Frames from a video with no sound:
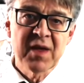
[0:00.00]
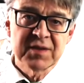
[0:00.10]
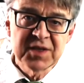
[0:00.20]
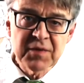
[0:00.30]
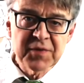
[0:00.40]

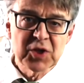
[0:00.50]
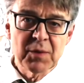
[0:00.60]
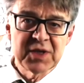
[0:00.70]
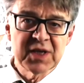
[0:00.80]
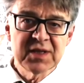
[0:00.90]
This
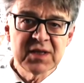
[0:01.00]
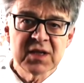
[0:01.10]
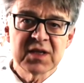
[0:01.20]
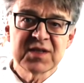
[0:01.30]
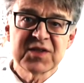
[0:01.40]
phenomenon
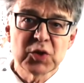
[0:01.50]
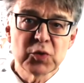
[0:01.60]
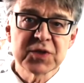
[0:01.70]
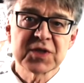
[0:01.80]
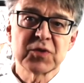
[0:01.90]
is
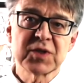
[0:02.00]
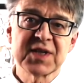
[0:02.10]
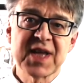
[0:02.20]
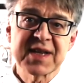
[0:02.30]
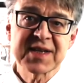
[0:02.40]
used to
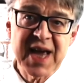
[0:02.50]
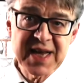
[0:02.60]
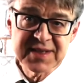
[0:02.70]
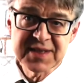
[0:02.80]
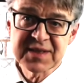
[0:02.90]
detect
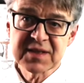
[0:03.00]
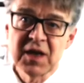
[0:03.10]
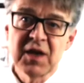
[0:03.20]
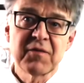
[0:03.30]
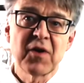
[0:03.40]
gases,
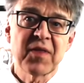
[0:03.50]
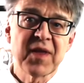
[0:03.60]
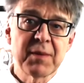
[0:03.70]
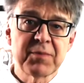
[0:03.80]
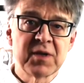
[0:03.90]
for
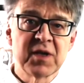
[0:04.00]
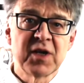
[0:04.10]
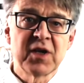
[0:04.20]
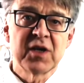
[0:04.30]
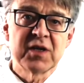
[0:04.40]
example,
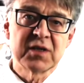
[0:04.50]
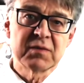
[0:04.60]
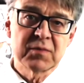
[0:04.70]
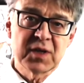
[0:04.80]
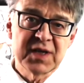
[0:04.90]

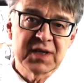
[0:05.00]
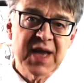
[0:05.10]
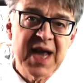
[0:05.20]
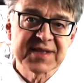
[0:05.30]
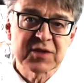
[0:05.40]
in
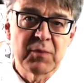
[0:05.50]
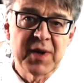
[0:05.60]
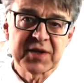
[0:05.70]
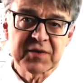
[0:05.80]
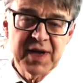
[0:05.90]
gas
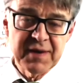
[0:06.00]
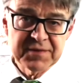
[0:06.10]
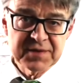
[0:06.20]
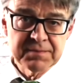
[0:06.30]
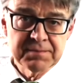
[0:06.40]
chromatographs.